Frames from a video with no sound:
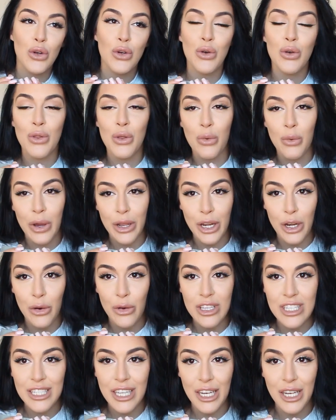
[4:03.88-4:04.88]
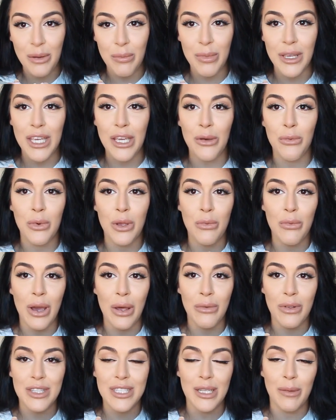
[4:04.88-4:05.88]
who the winner was gonna be, we
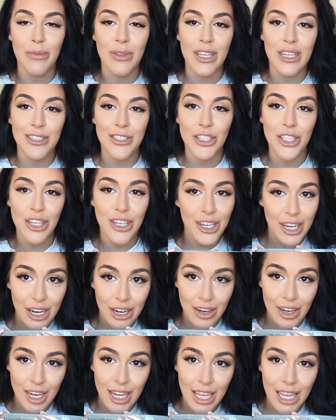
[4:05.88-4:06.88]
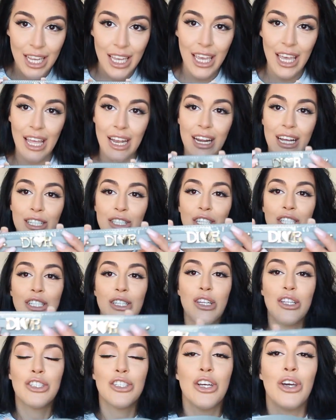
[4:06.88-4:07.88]
went with something generic, and I
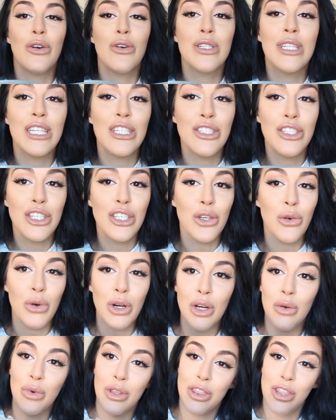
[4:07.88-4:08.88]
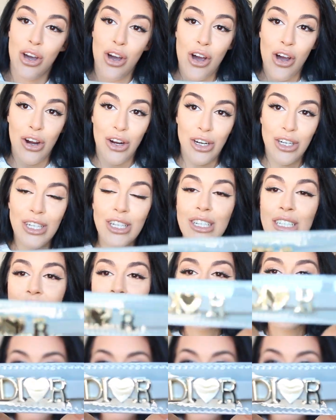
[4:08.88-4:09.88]
just chose Dior with the
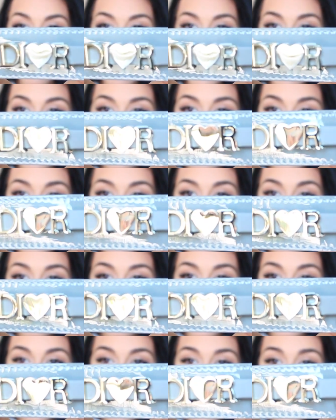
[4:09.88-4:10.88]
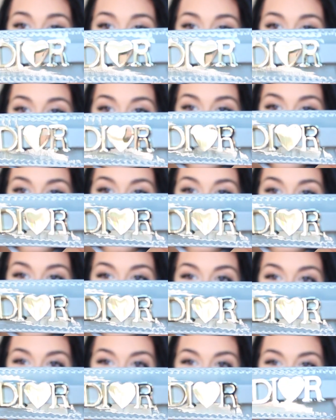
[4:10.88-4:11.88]
heart. Isn't that so cute?
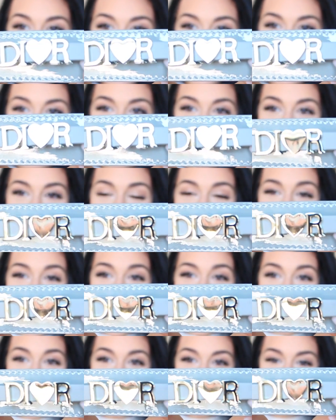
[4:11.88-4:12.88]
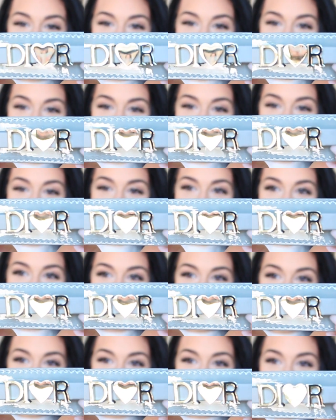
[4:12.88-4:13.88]
It's so
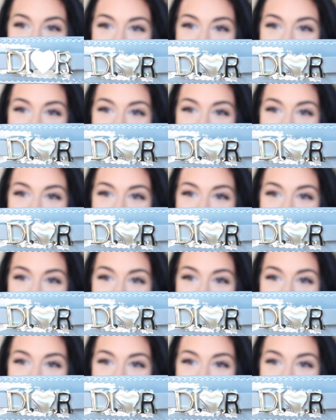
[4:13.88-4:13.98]
cute.